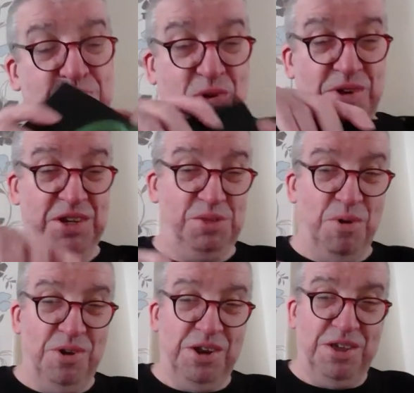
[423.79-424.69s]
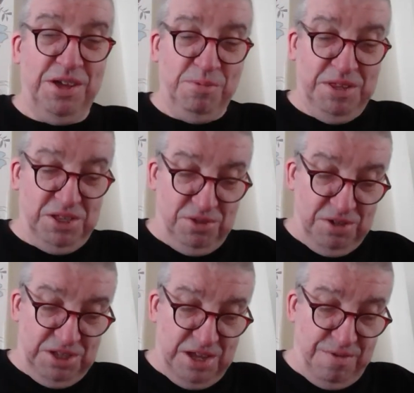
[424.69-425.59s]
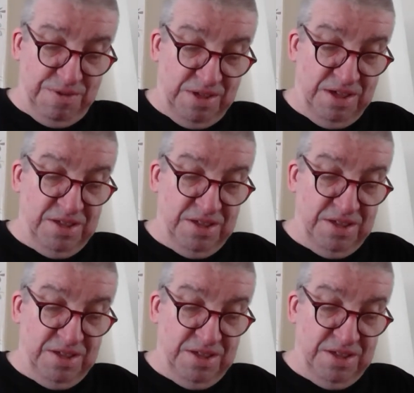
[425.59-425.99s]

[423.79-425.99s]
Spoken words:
morning this morning, I think, with this sort of stuff.